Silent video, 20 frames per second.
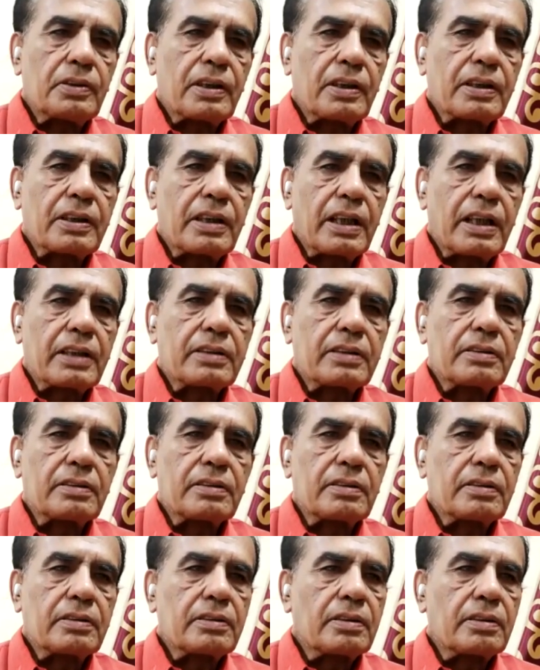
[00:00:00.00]
are correct to
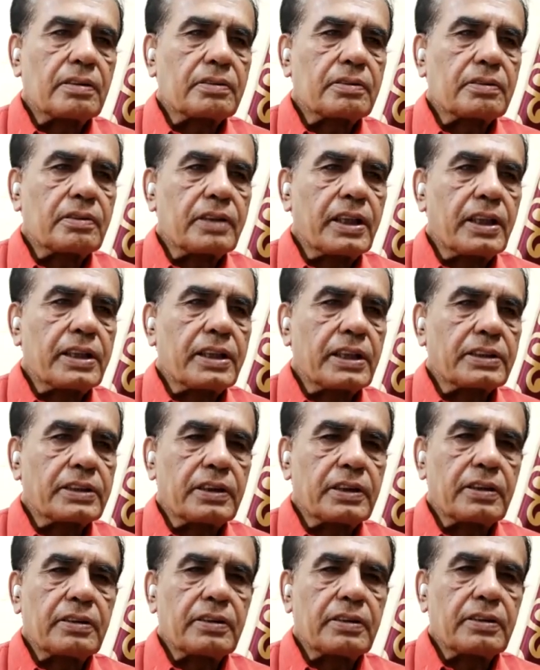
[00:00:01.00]
a great
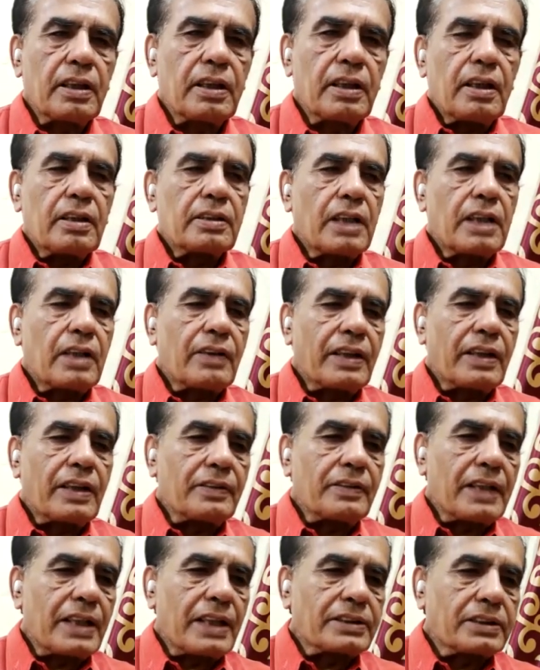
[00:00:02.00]
extent. Now I
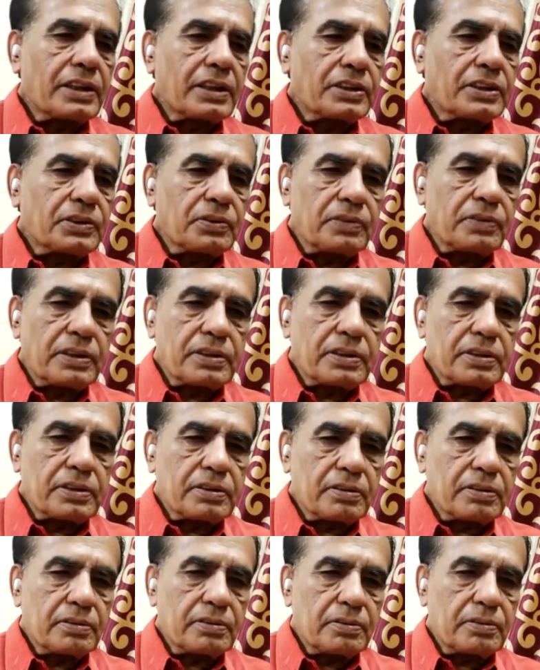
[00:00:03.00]
will ask the students
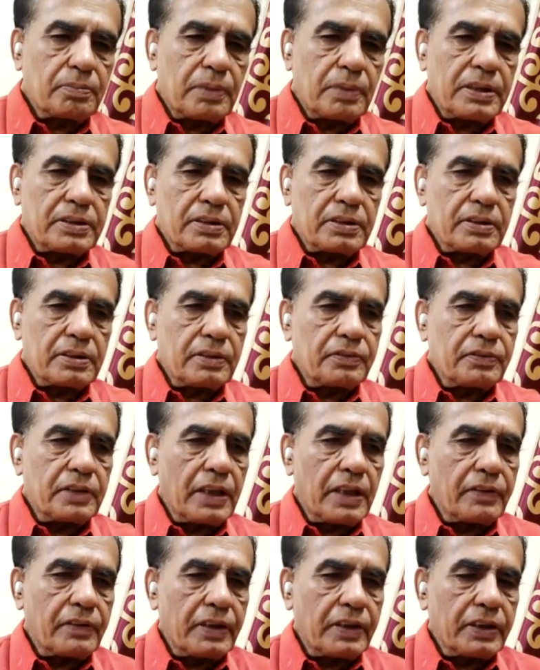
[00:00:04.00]
to please, if they
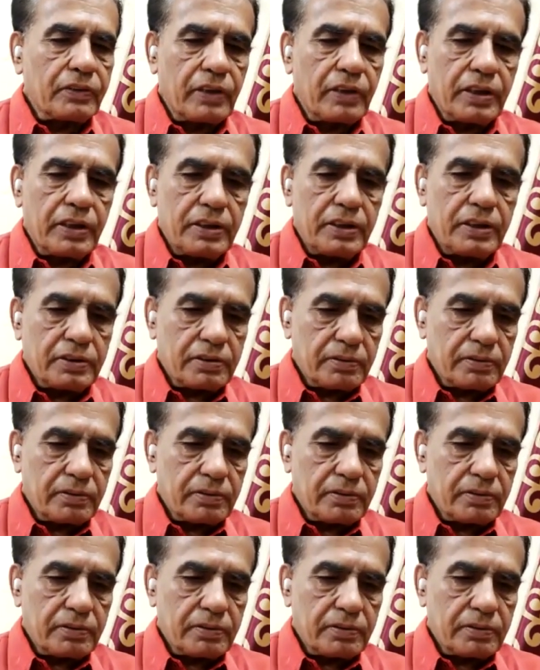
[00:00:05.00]
have any queries.